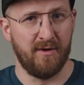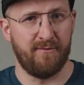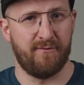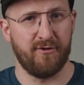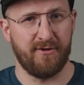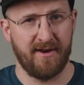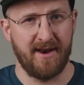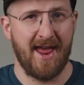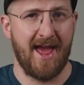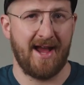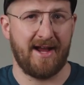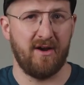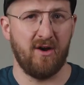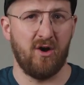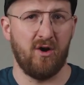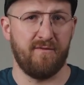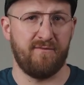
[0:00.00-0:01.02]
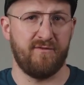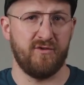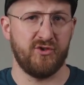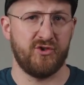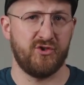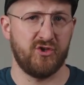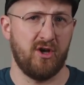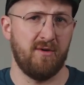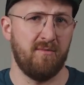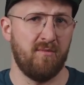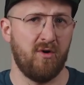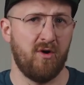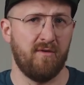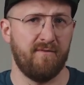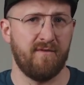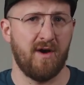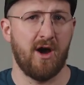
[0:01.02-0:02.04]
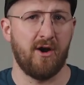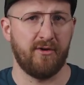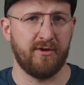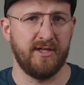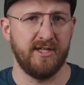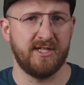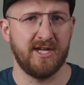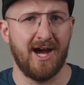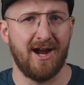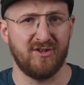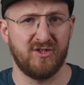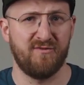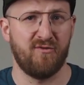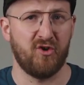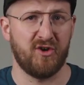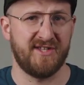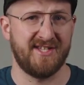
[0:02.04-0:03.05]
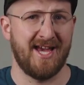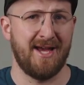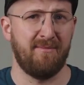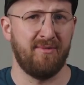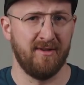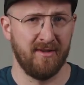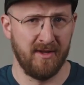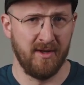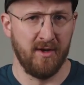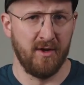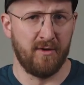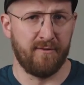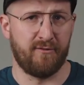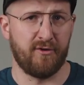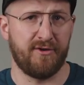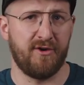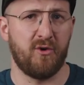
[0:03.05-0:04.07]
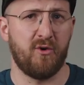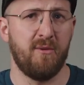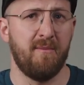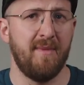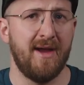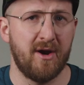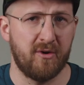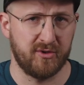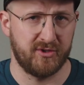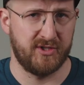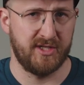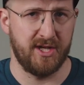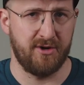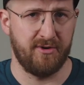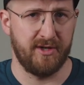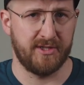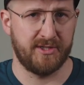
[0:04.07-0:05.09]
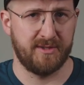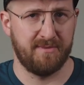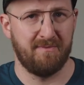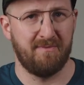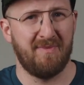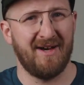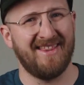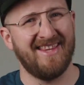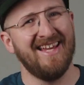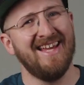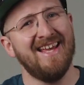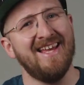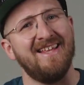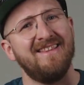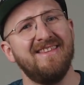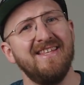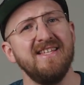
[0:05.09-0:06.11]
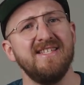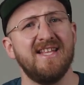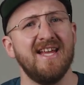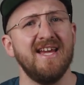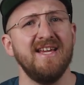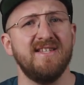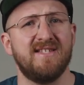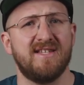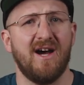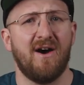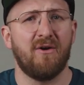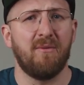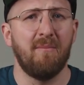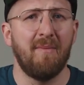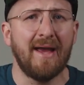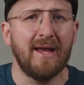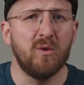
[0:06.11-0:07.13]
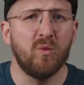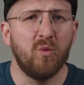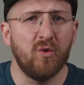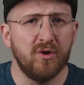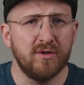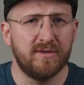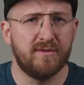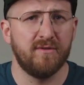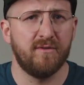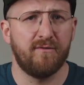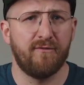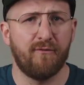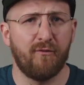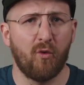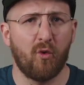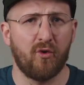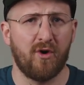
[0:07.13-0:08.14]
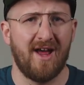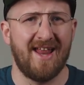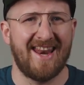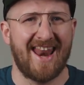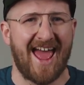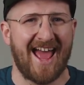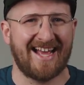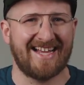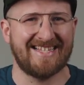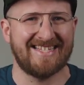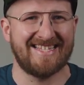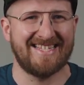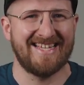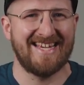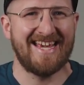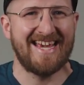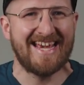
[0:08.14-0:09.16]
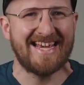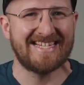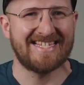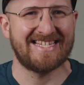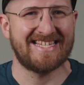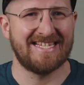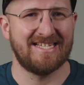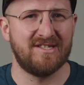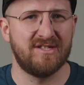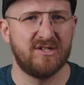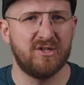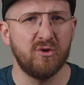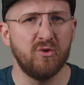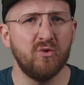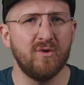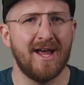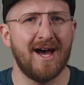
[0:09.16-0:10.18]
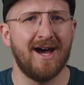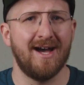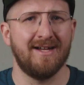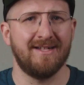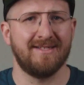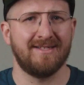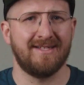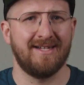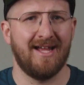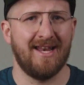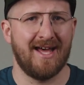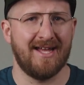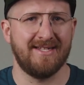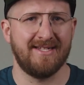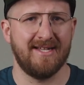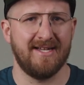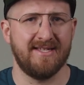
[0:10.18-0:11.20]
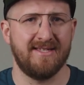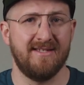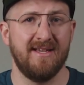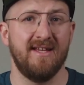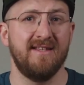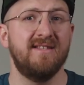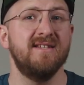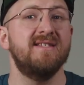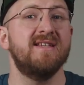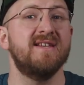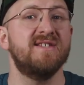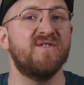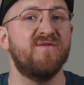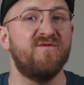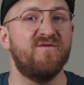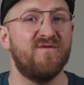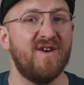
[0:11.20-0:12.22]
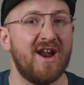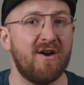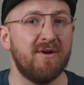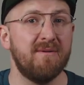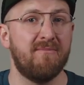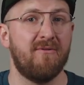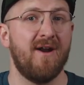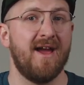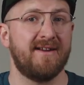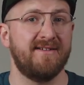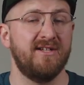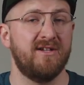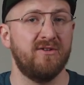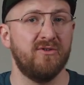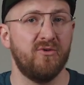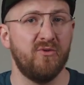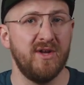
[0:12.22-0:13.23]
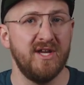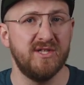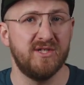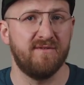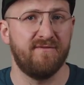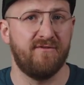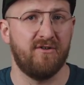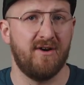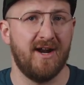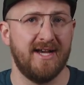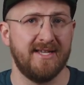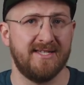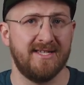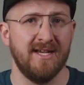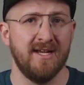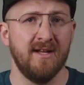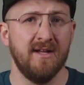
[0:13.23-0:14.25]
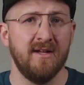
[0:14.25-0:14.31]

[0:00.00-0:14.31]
for the neck of some of our guitars, for example for the Romero series. But these days our main wood for necks is Tuna Calantas, and this has a very practical reason for us.